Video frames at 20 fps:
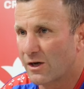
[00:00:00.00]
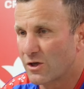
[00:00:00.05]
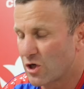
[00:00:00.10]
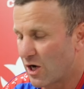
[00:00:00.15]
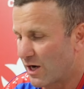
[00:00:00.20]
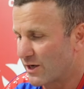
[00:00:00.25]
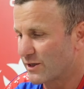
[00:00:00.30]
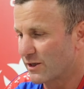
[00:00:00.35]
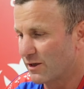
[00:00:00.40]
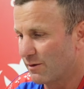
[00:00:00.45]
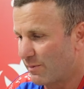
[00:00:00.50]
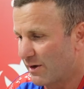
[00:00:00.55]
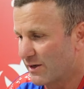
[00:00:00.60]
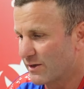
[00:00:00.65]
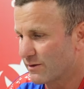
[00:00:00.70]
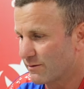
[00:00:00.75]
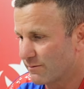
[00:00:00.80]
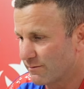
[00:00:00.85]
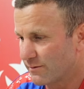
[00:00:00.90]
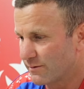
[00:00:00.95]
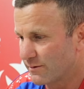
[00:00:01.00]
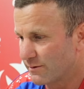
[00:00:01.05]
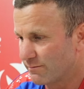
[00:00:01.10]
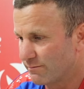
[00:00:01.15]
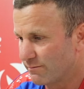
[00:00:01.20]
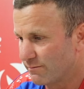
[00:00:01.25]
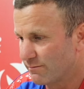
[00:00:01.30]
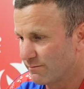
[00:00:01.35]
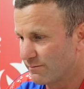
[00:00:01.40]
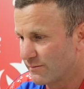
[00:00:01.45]
chasing the best
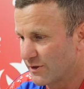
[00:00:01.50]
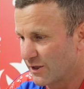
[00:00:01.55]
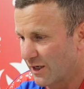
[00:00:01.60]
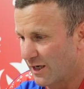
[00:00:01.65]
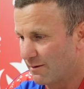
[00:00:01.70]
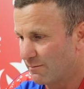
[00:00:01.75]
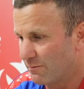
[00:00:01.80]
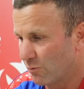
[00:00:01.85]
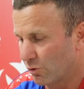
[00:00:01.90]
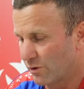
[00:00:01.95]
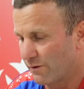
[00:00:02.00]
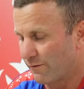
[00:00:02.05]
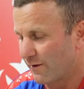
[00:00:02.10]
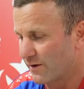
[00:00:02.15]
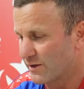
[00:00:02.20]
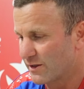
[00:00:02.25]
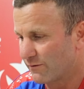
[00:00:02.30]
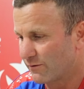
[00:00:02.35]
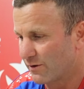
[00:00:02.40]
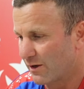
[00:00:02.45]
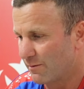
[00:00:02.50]
team or defensive